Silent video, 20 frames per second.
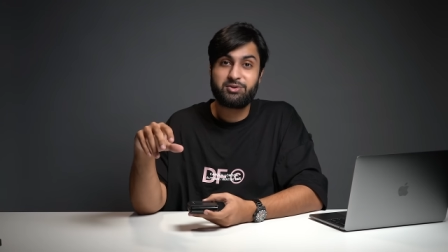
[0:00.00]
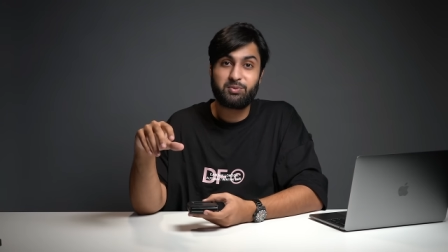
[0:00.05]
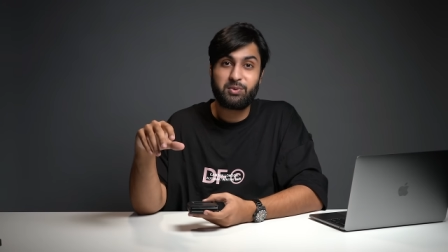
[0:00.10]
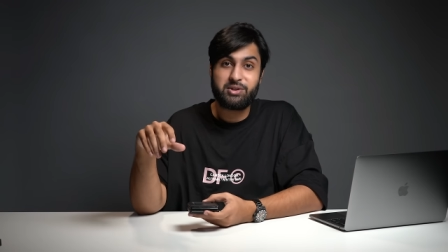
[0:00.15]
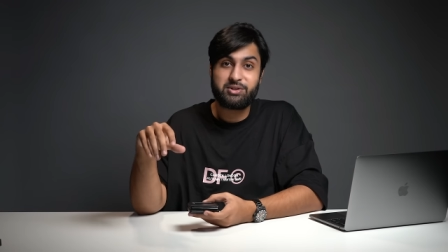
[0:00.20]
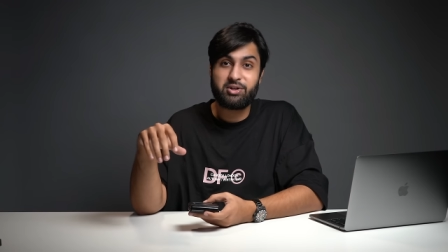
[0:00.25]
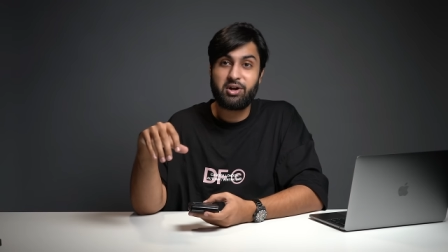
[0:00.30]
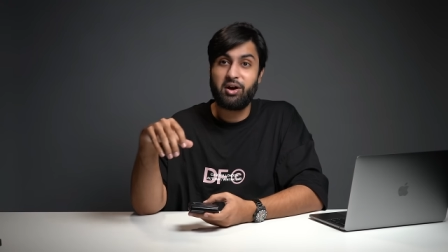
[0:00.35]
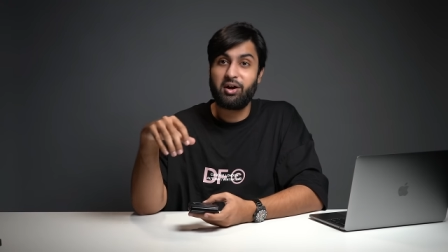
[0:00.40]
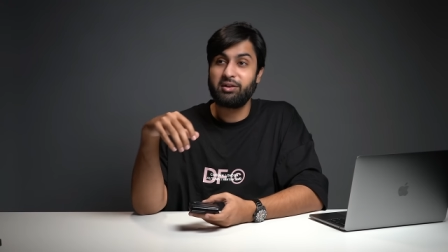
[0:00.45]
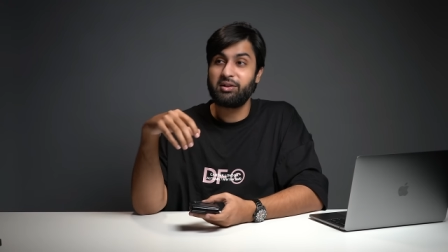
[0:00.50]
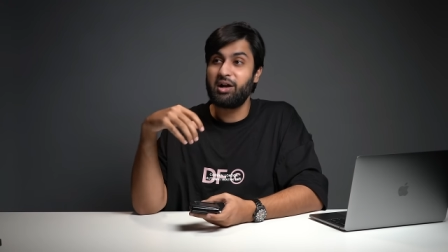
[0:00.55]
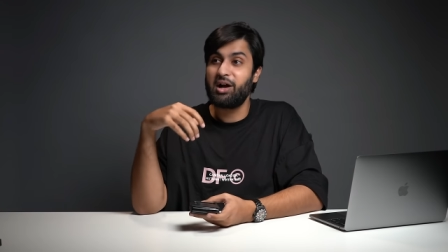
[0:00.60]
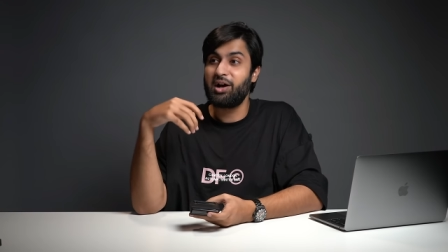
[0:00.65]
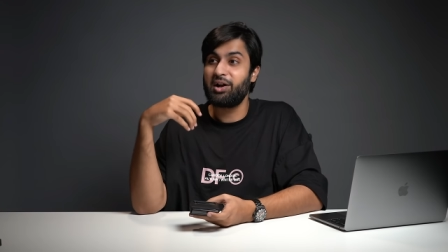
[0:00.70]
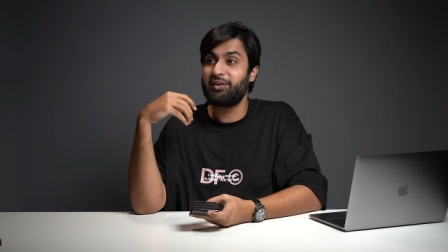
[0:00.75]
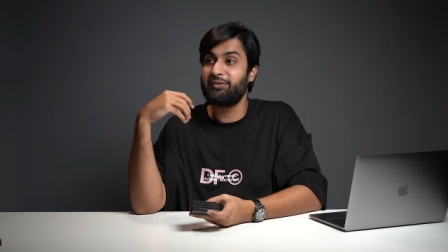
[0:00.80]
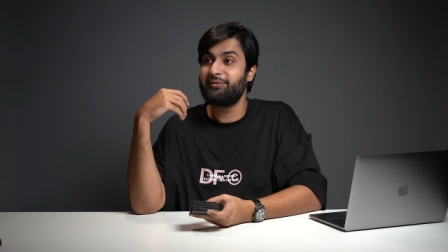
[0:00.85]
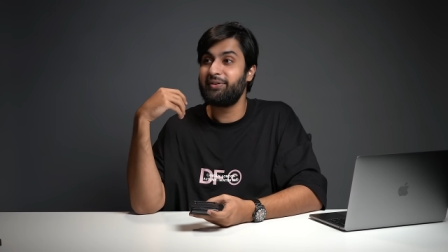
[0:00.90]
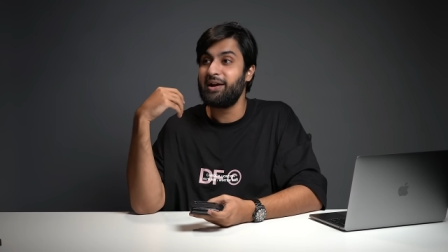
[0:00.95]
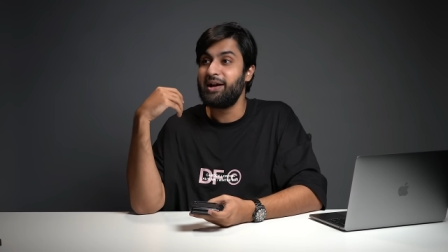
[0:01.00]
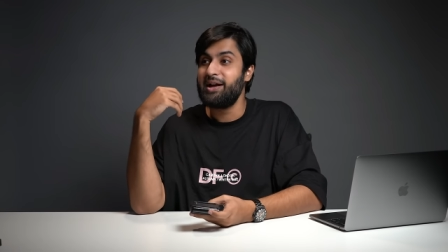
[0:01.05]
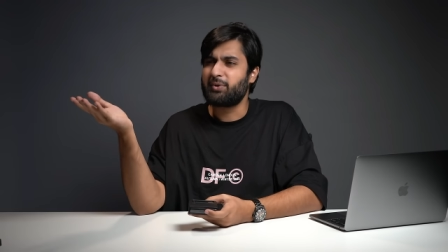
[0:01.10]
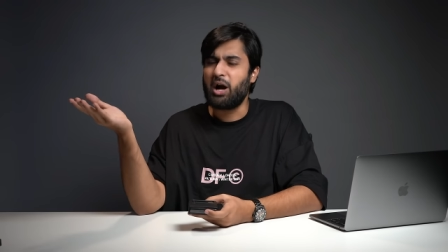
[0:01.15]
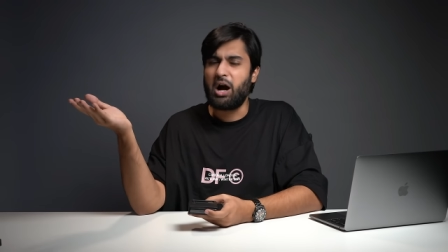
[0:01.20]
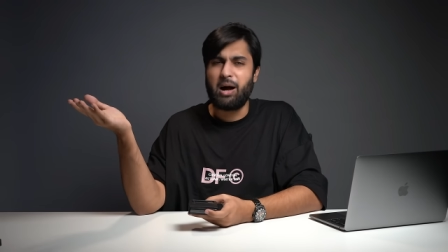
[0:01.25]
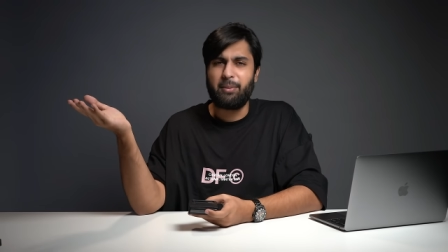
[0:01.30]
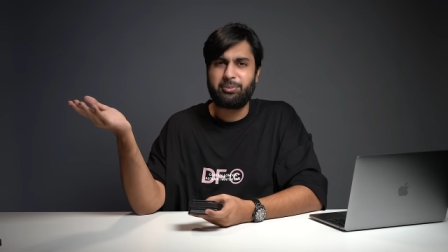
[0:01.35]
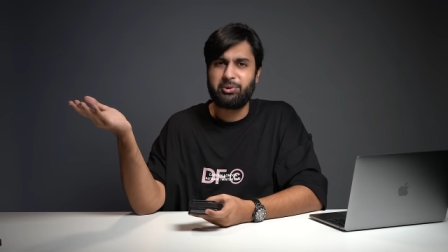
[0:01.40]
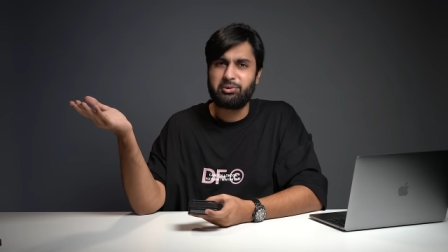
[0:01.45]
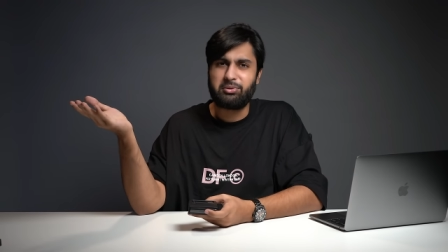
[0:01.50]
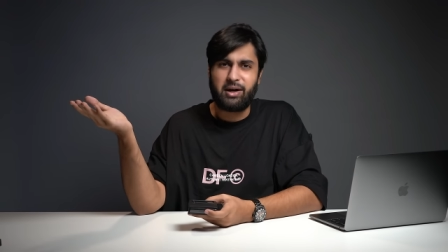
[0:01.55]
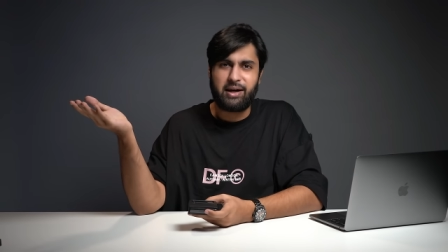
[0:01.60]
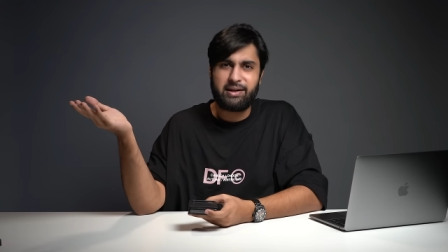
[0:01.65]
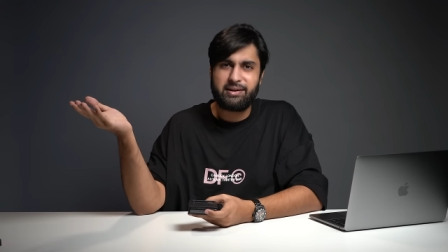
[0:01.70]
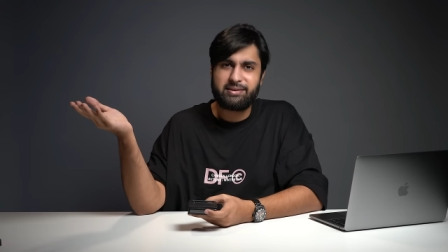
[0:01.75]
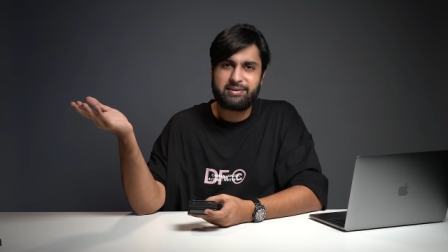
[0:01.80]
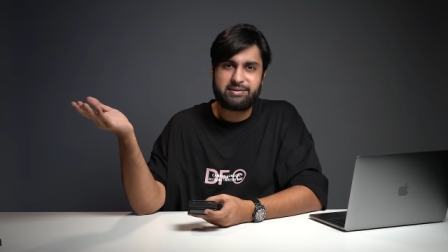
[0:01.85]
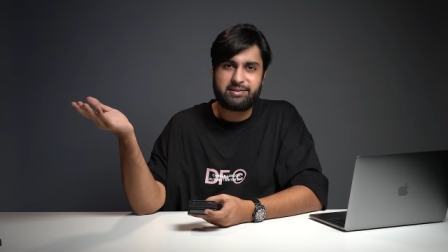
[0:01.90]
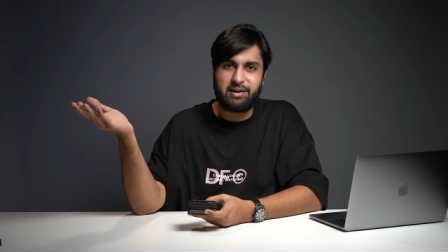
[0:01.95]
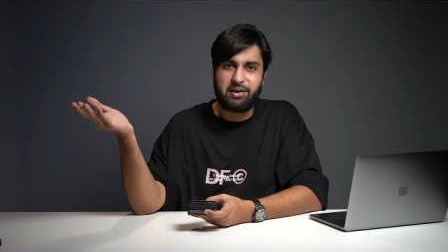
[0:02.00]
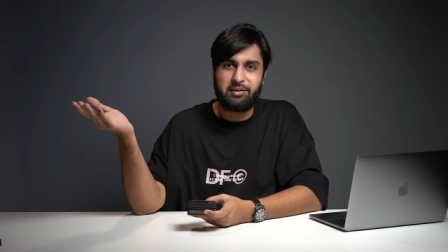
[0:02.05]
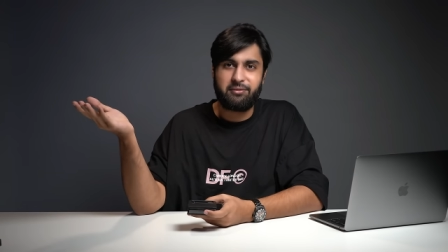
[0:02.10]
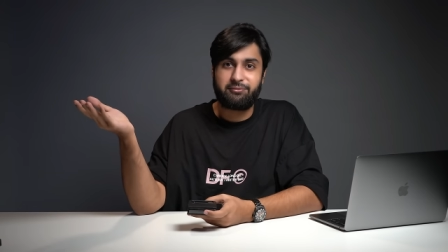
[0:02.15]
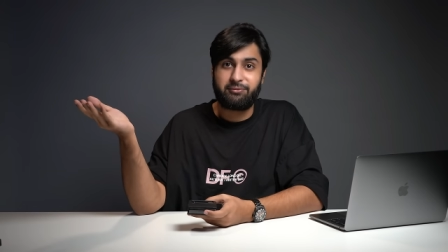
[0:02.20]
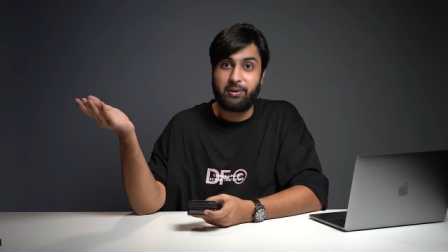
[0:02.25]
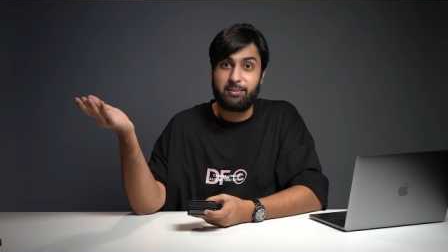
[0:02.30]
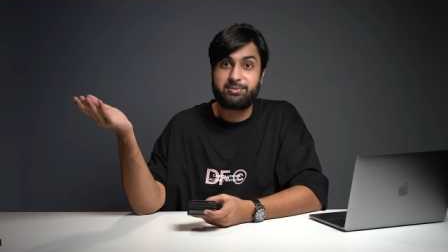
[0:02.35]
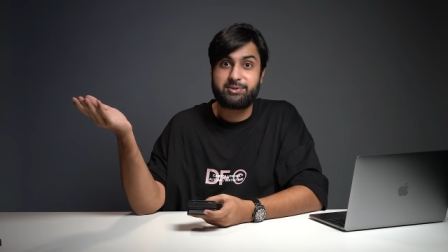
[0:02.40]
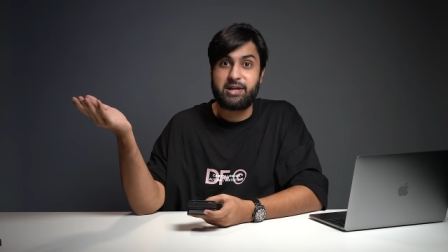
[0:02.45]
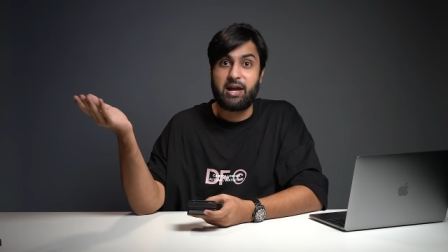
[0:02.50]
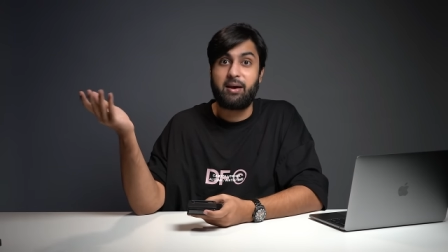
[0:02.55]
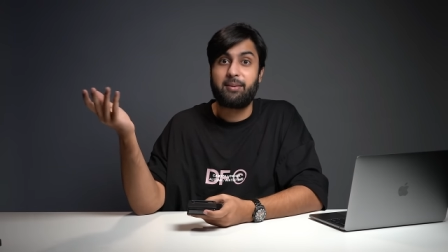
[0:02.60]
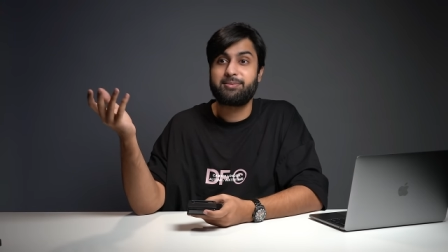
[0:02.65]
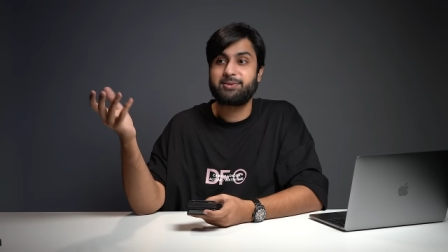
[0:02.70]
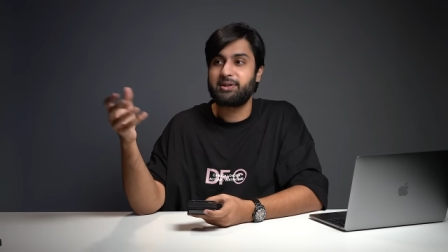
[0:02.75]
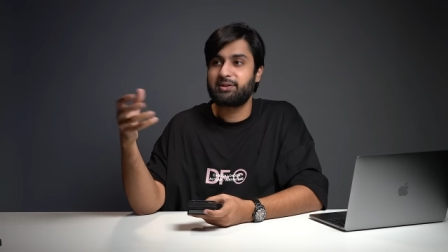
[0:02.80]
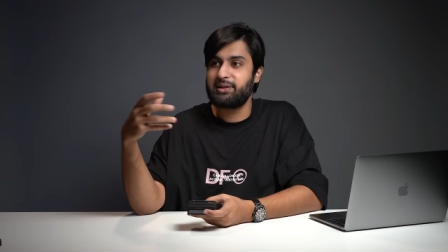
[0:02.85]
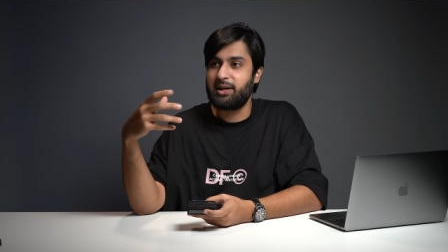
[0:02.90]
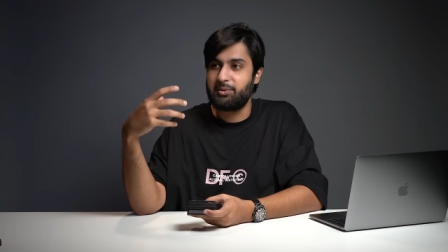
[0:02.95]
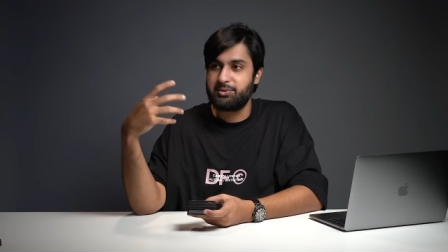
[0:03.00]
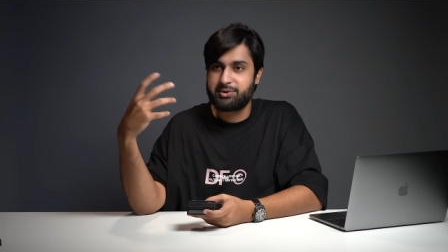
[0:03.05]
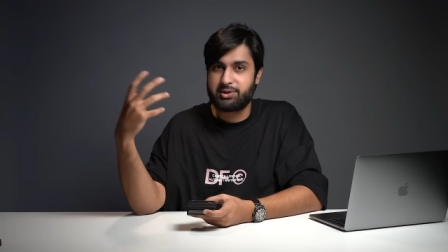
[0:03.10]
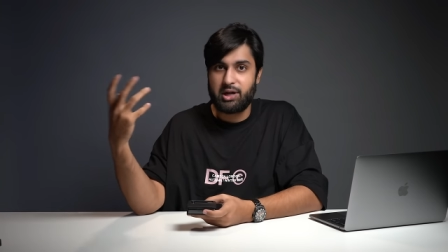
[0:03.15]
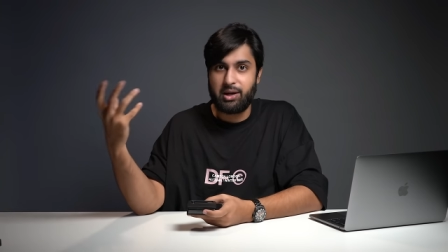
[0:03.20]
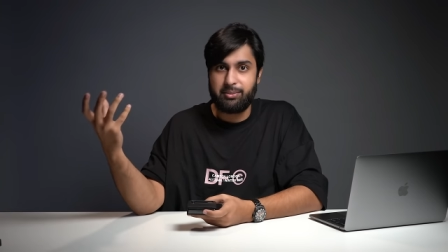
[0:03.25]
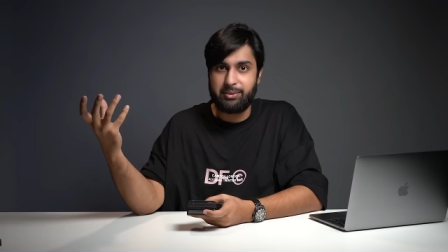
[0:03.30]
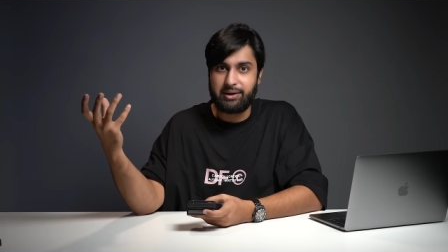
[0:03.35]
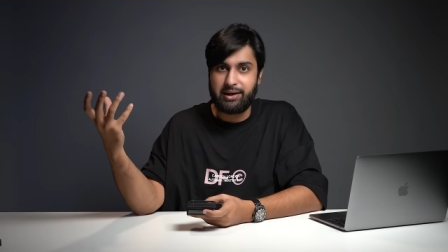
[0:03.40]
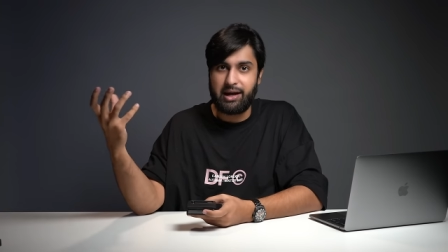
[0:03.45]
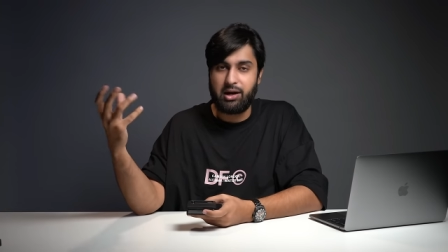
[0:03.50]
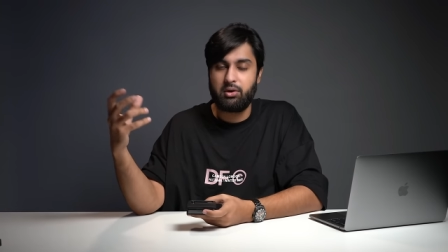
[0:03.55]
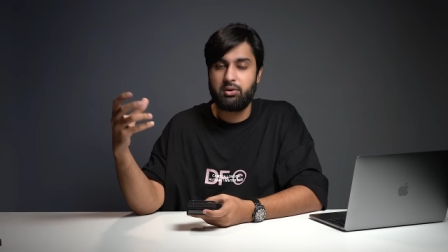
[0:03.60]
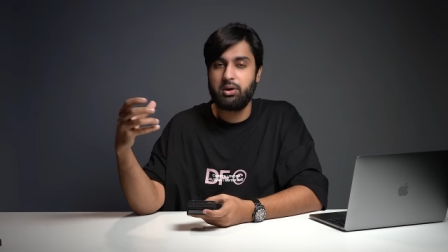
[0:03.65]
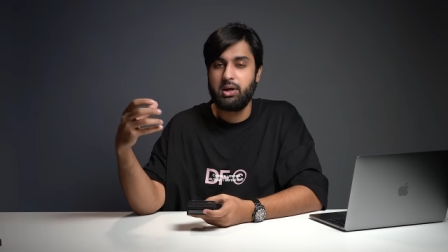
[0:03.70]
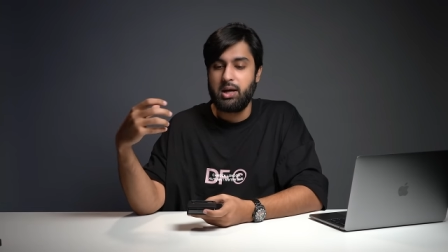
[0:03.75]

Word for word: we saw a lot of copyright stuff from Samsung that was coming out